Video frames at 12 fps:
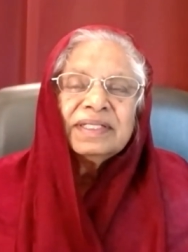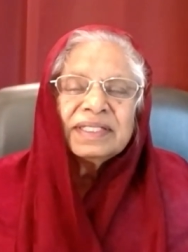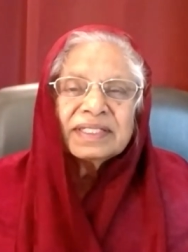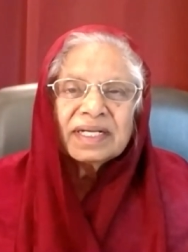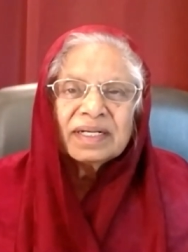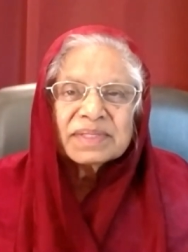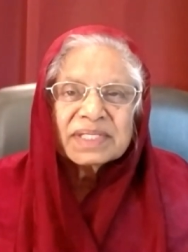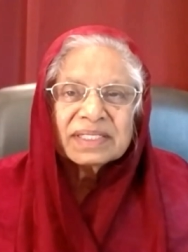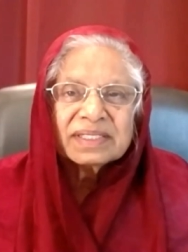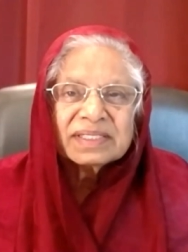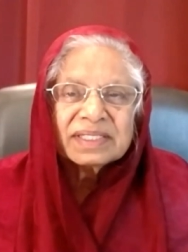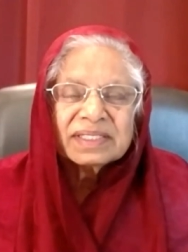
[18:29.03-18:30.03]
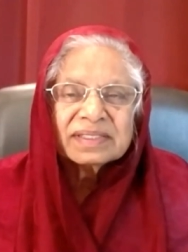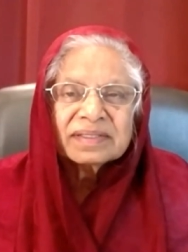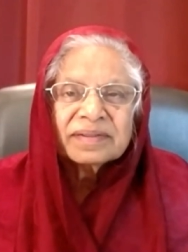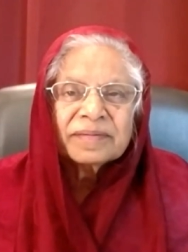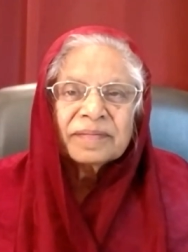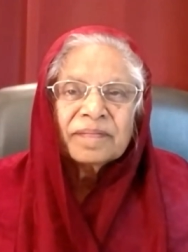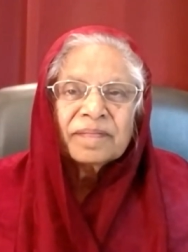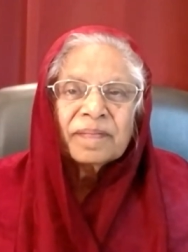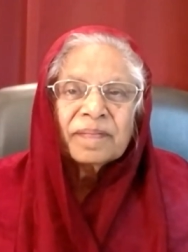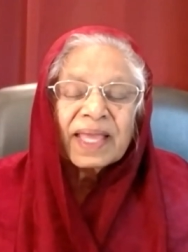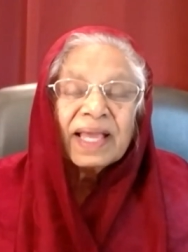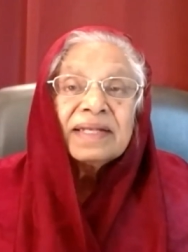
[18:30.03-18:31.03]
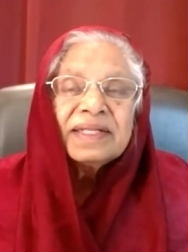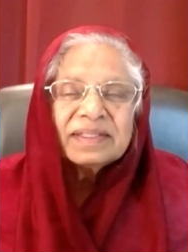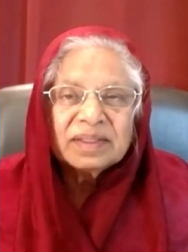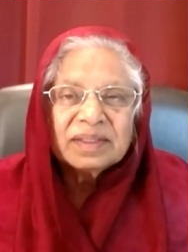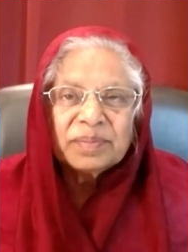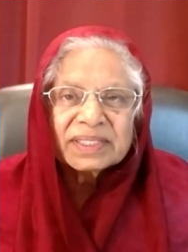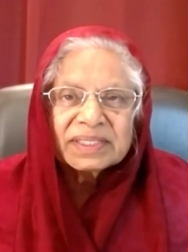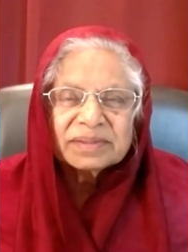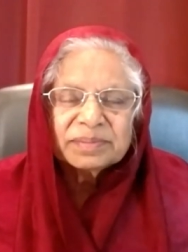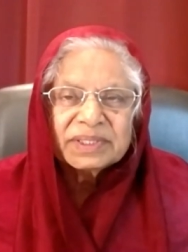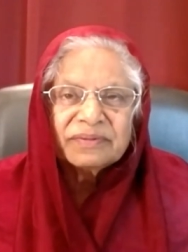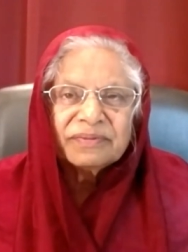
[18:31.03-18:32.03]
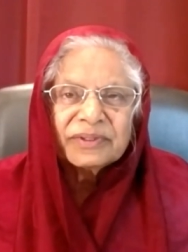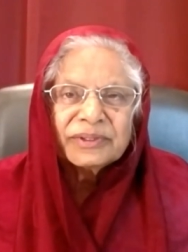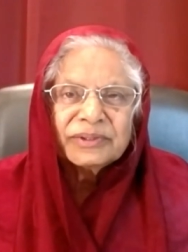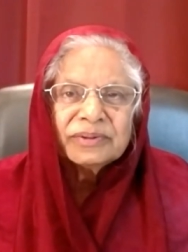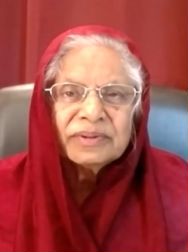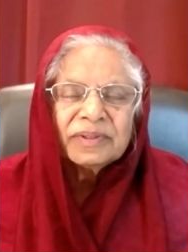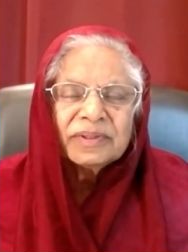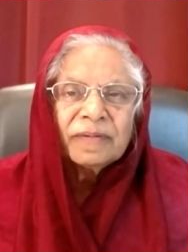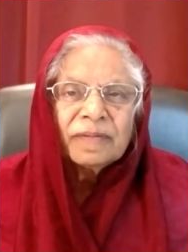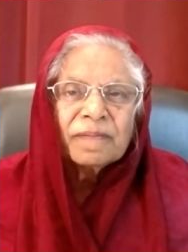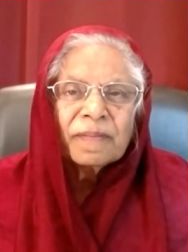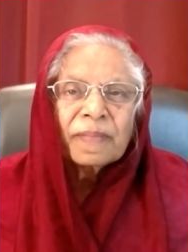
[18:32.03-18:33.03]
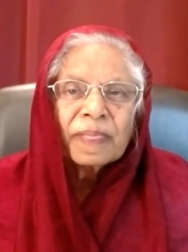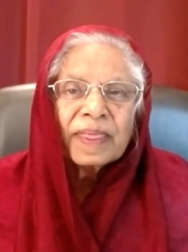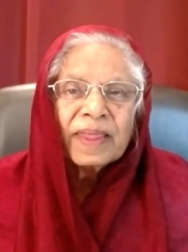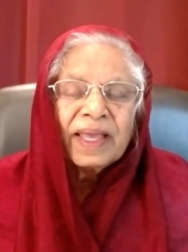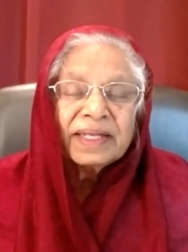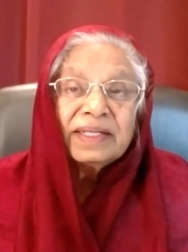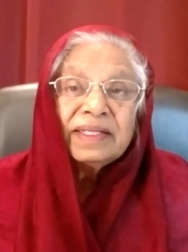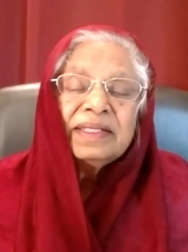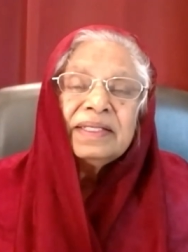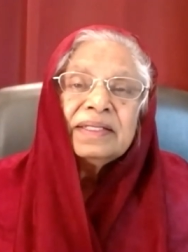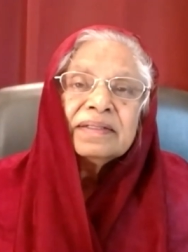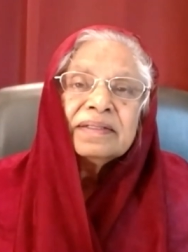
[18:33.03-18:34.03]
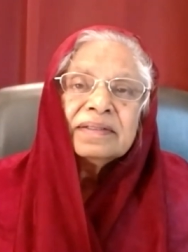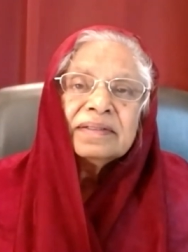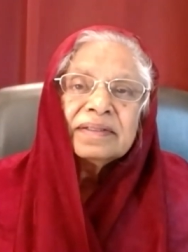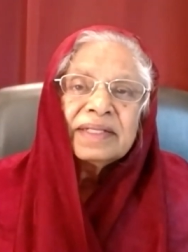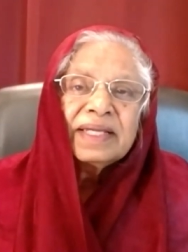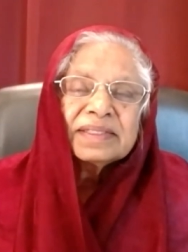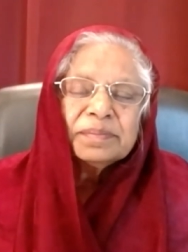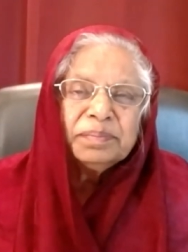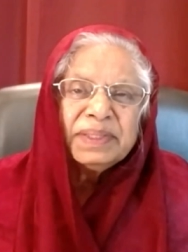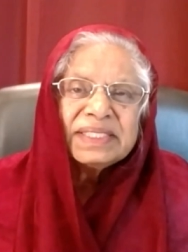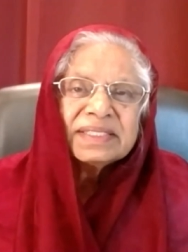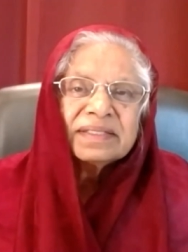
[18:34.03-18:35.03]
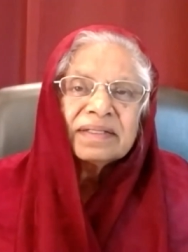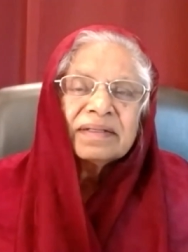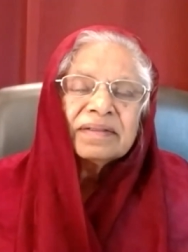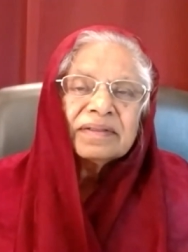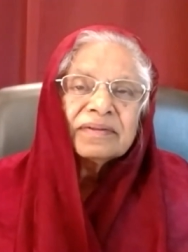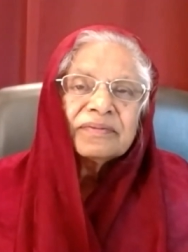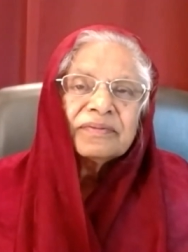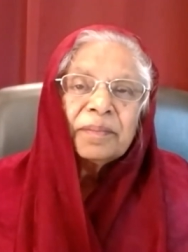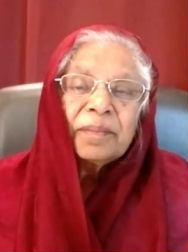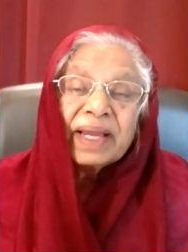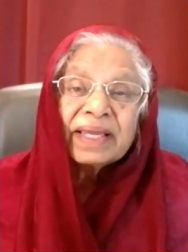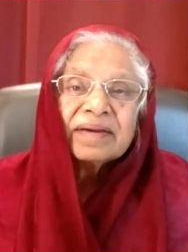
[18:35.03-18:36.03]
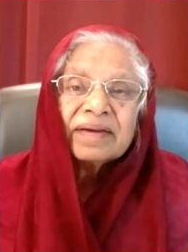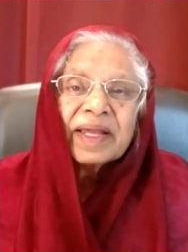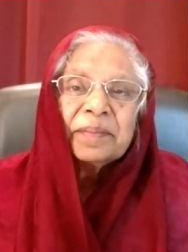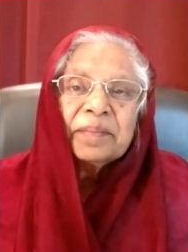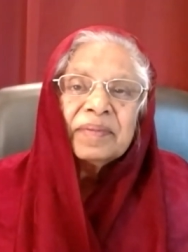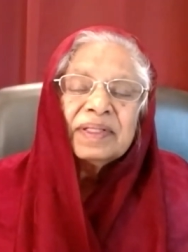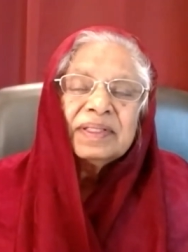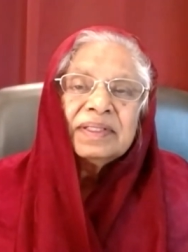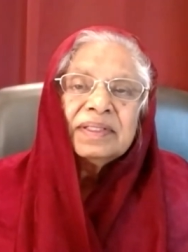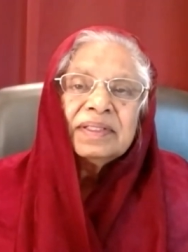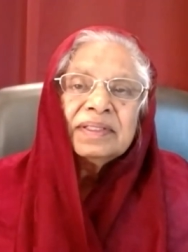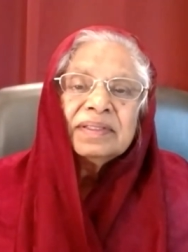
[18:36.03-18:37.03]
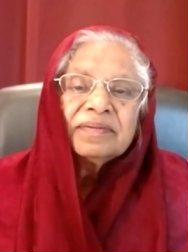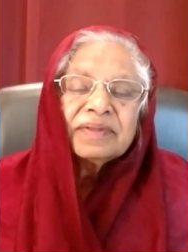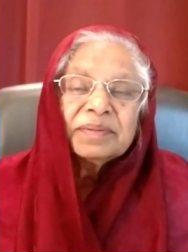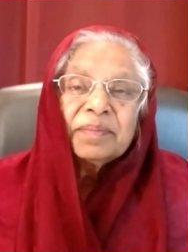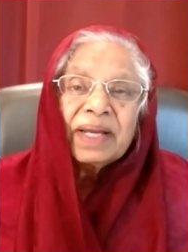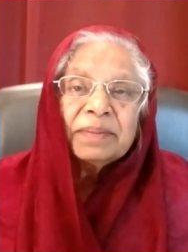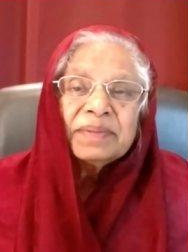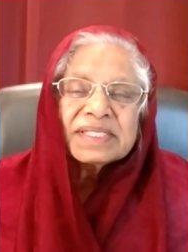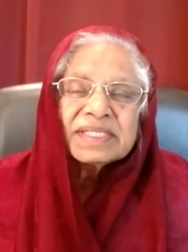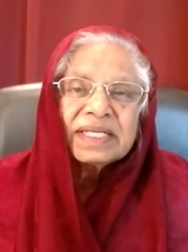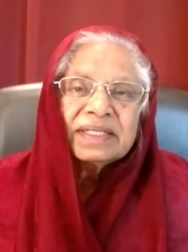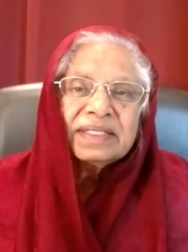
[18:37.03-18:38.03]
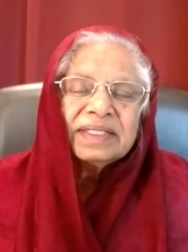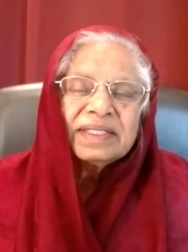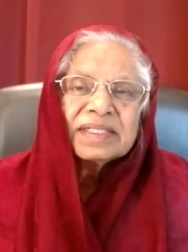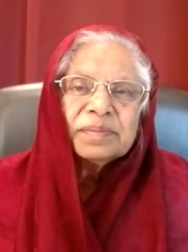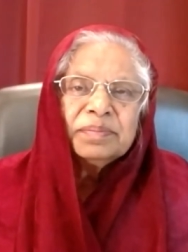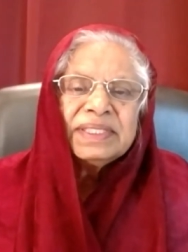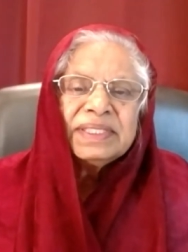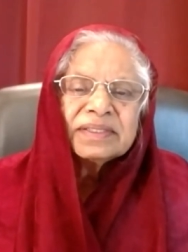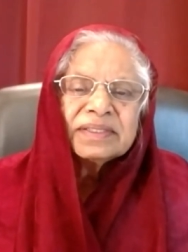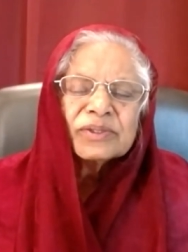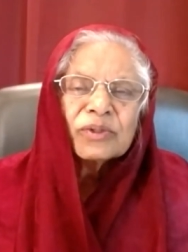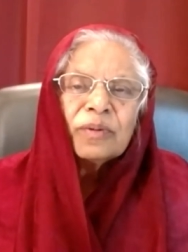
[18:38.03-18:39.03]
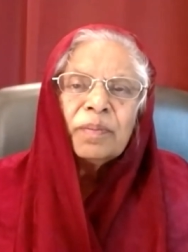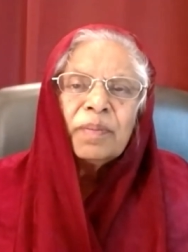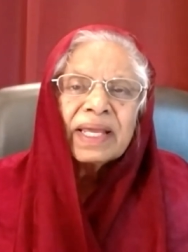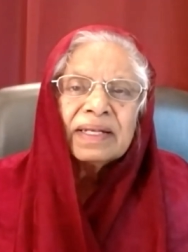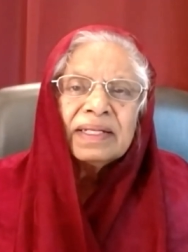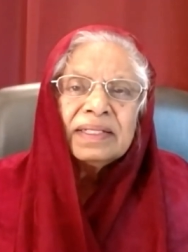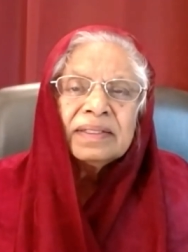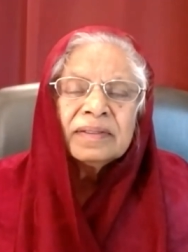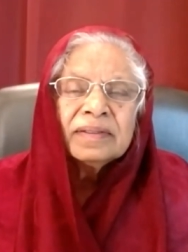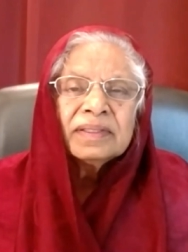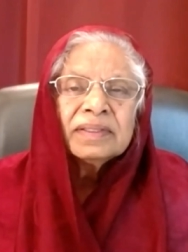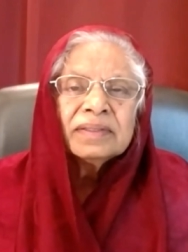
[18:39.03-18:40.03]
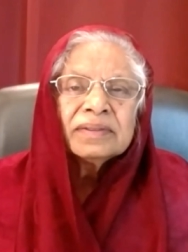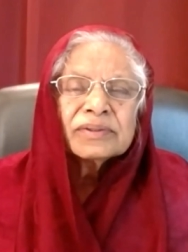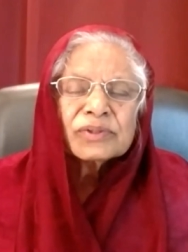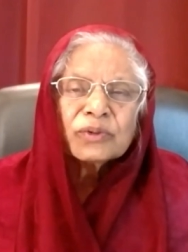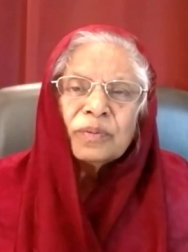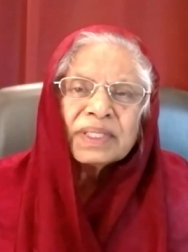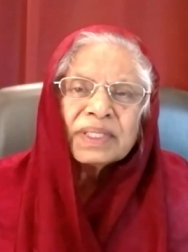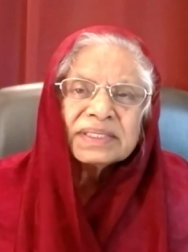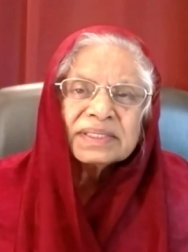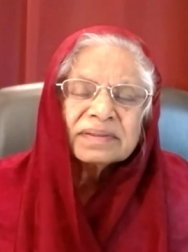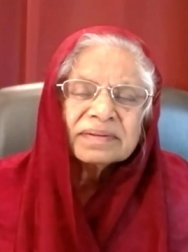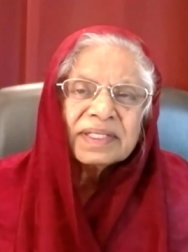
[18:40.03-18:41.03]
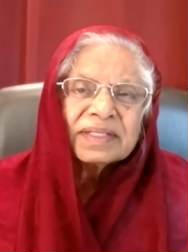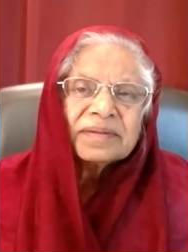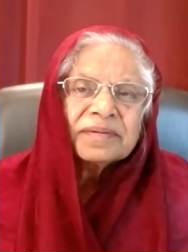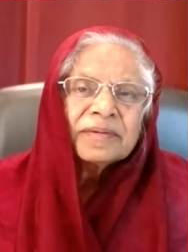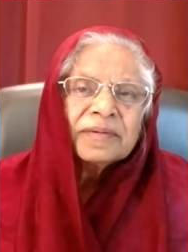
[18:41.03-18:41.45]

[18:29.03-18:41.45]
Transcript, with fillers: He comes and says, I'll take the punishment for you. And he gets beaten for my crime, for my mistake. He gets beaten so badly, so much that